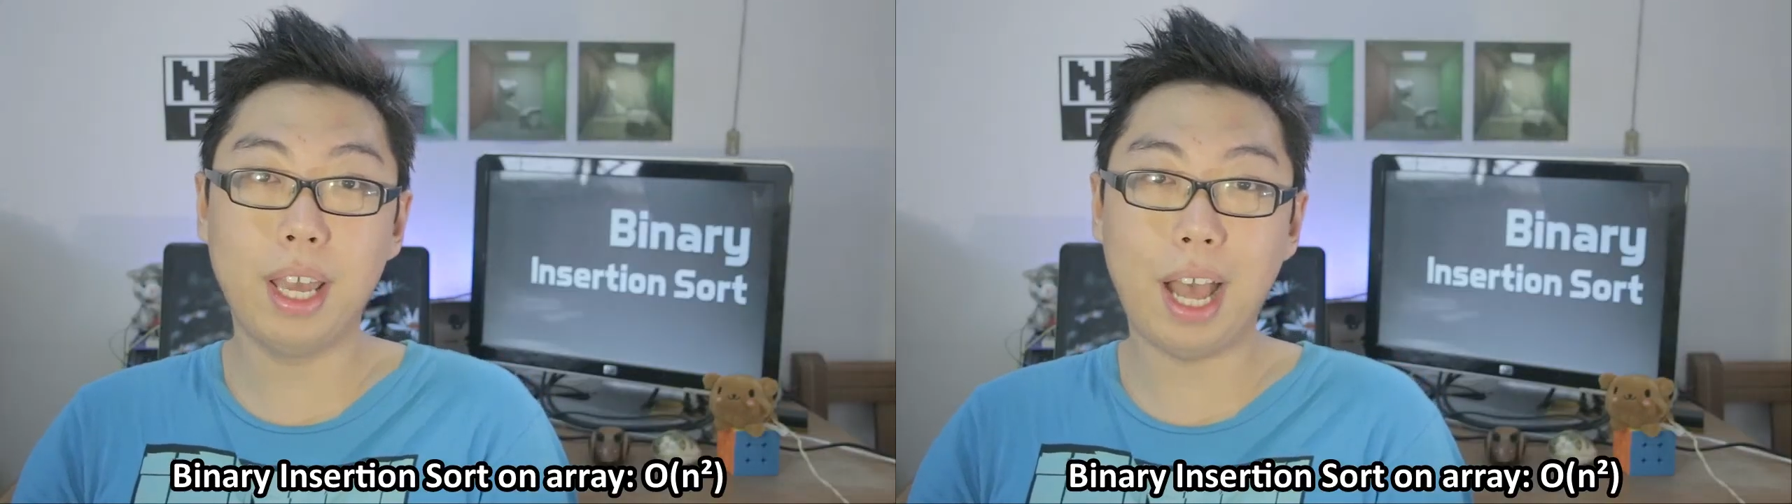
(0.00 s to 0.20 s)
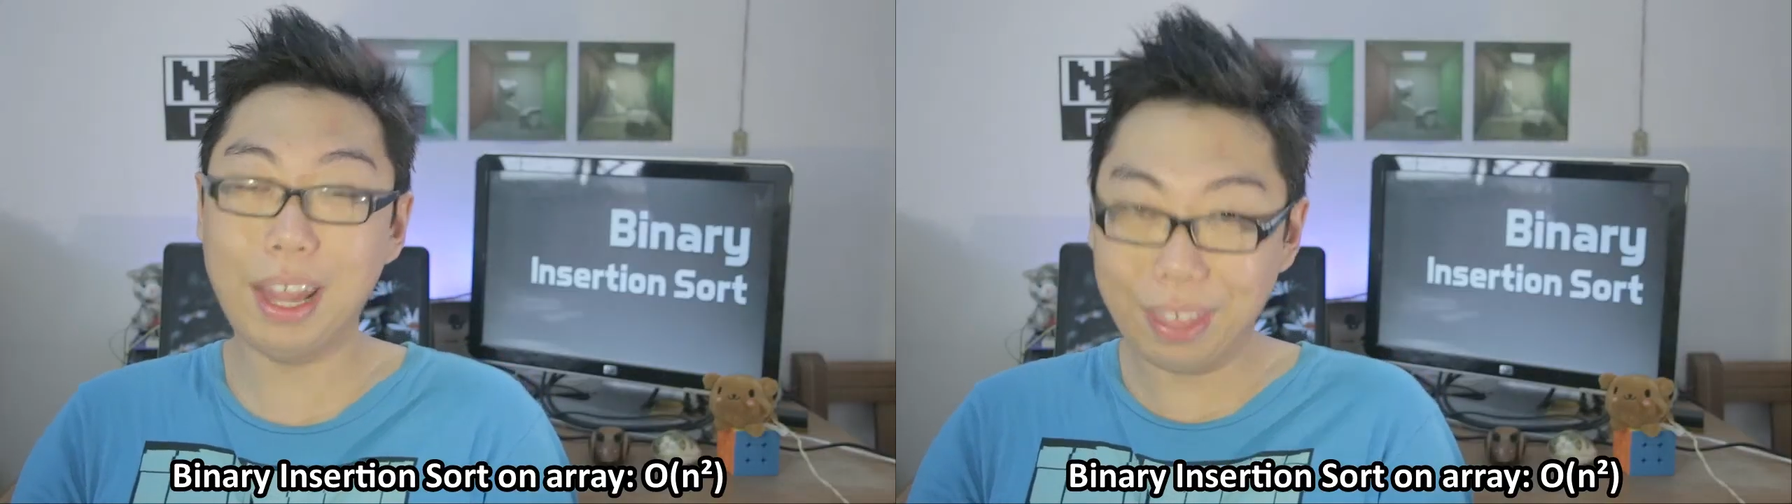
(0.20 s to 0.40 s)

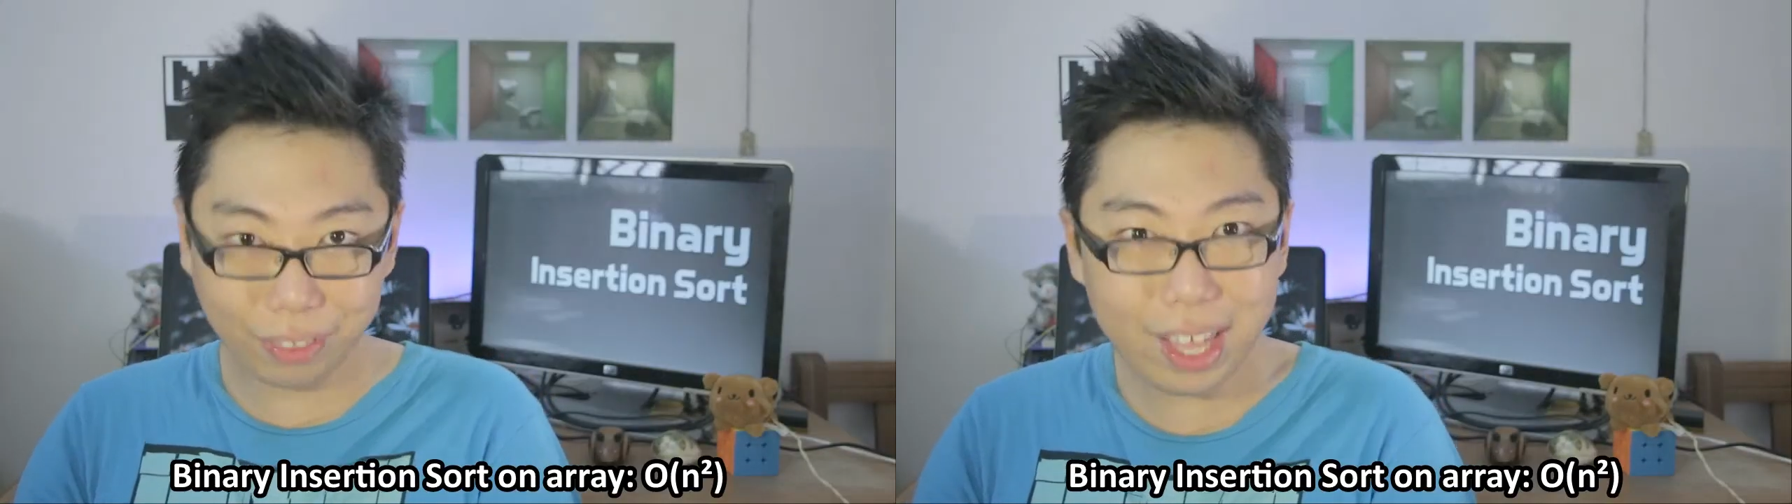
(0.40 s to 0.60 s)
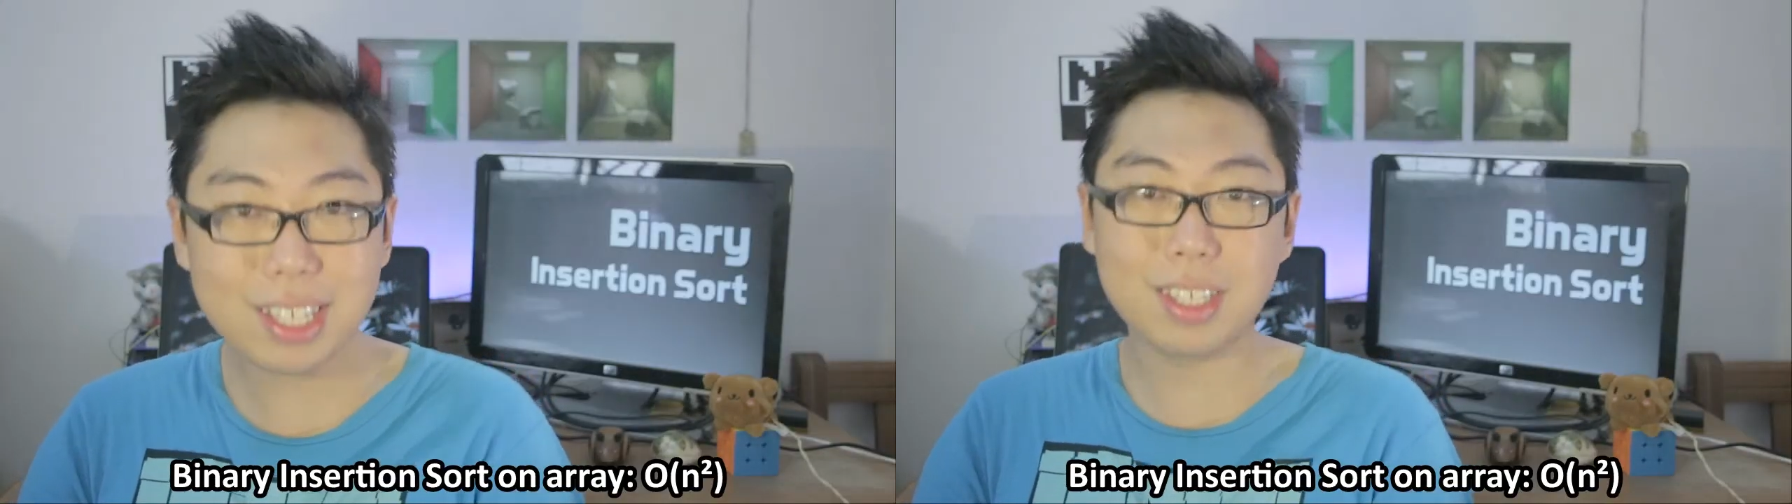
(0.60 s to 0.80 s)

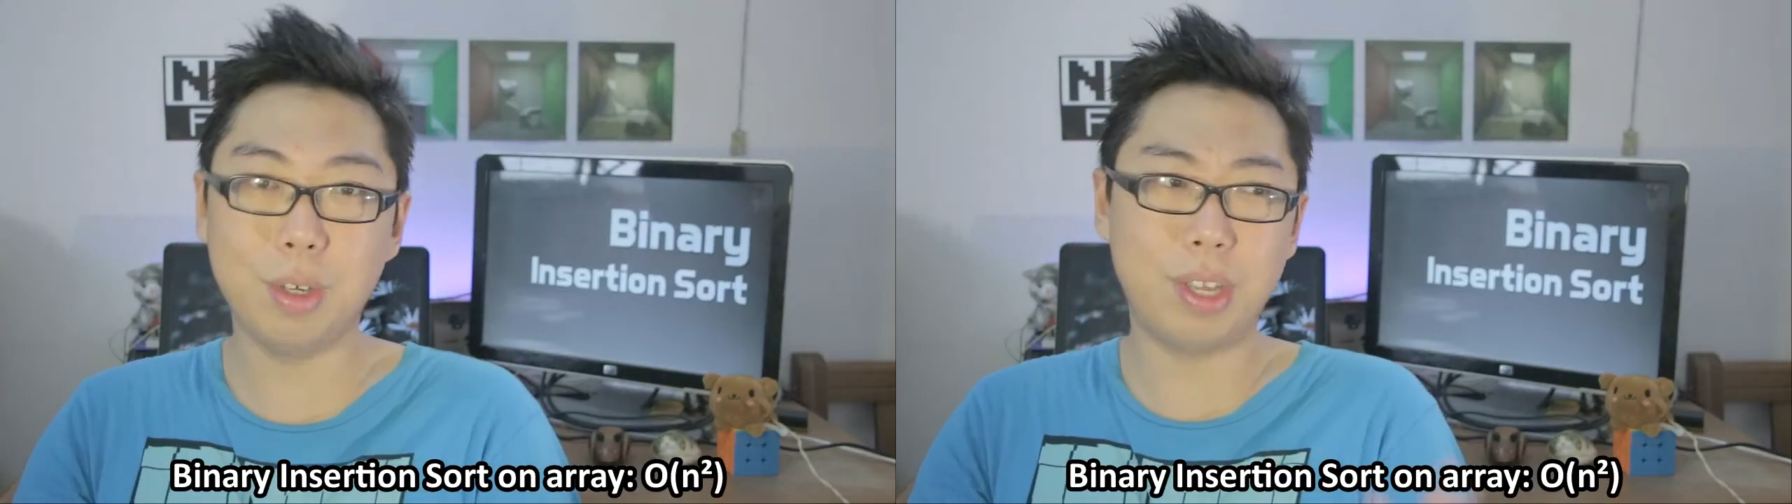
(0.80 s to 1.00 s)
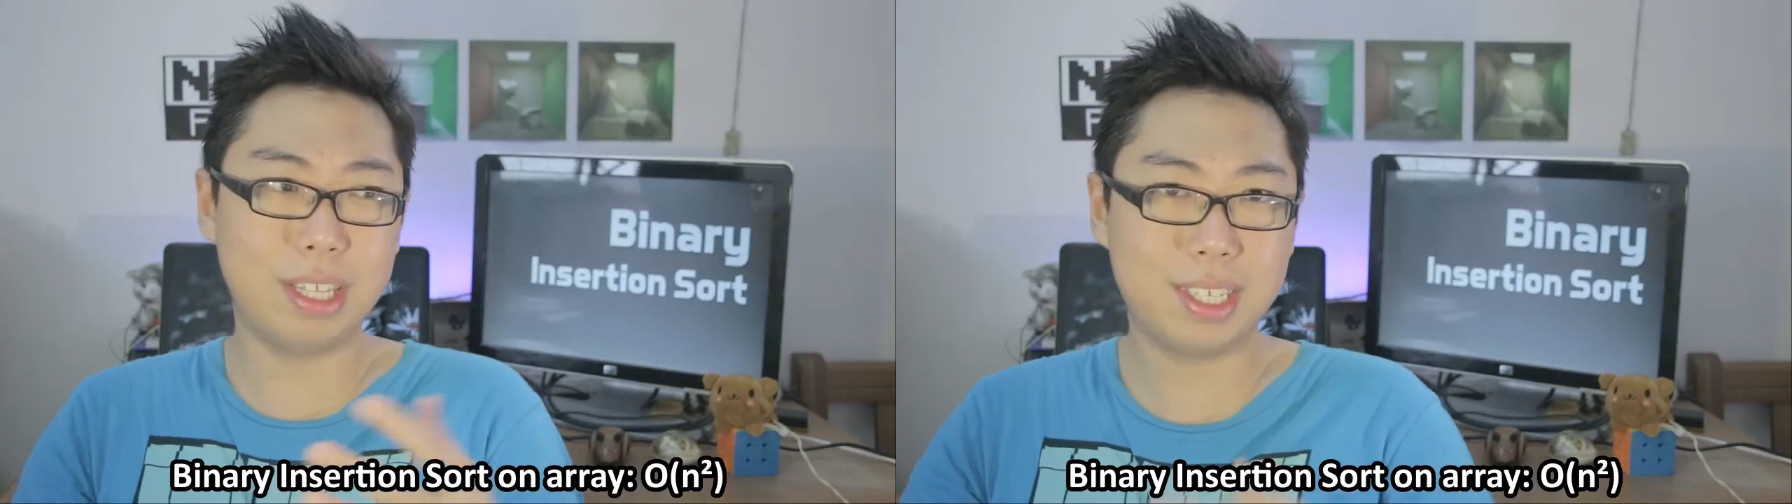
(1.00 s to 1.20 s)
unless
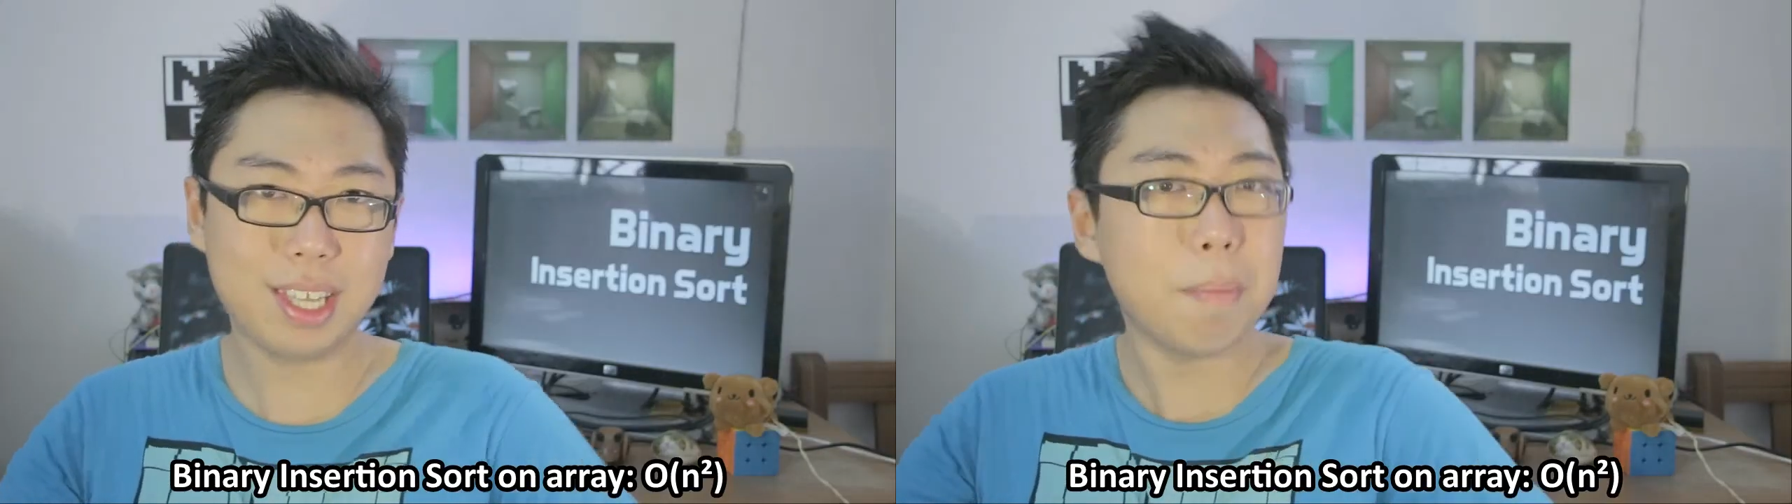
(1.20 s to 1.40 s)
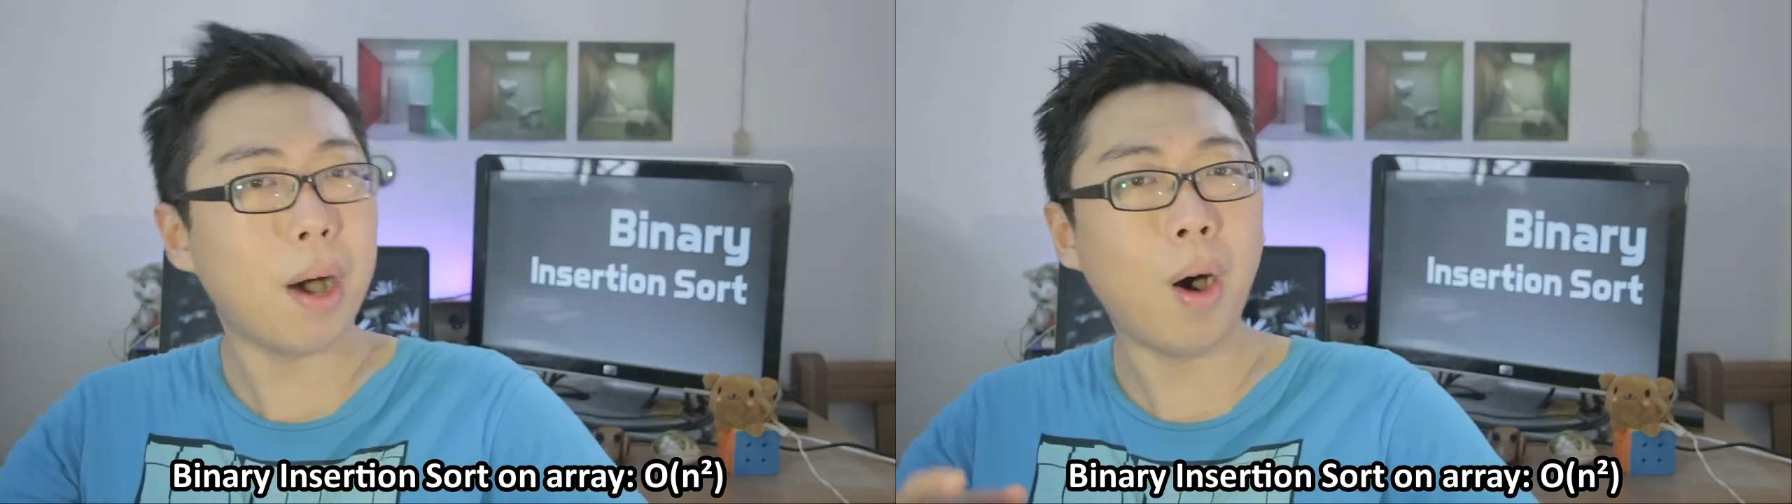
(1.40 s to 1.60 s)
you can
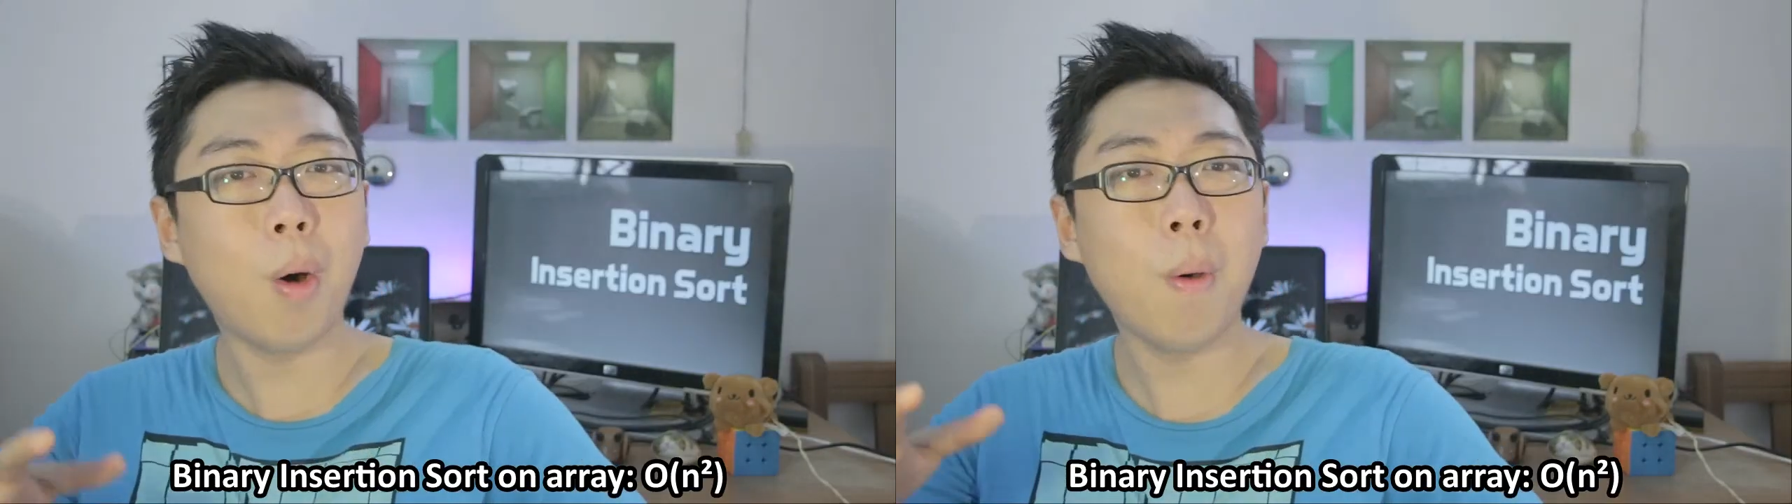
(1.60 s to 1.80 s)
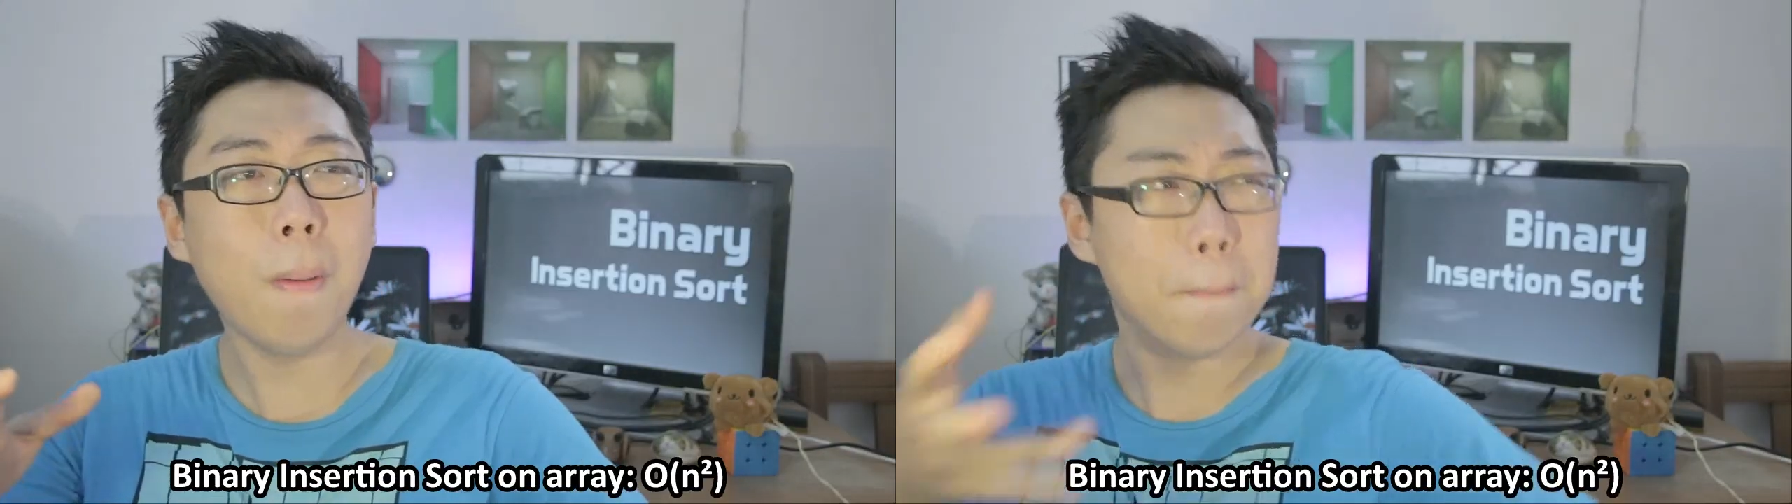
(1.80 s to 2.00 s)

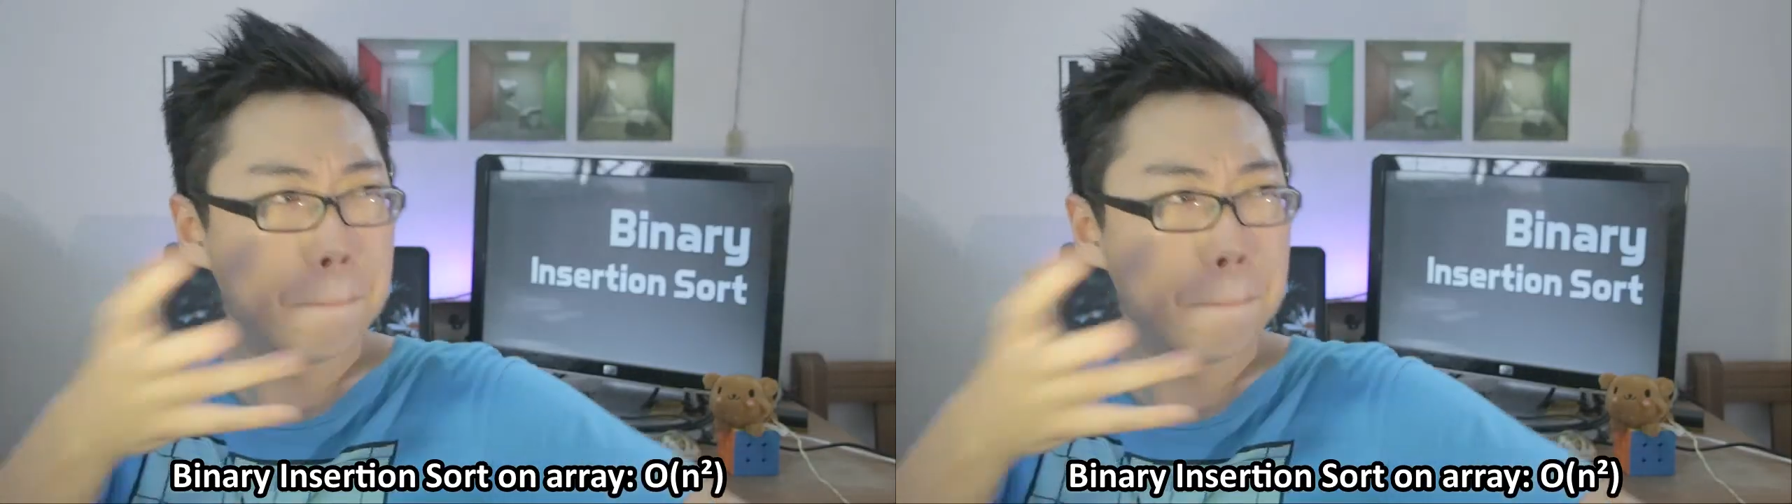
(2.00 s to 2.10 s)
somehow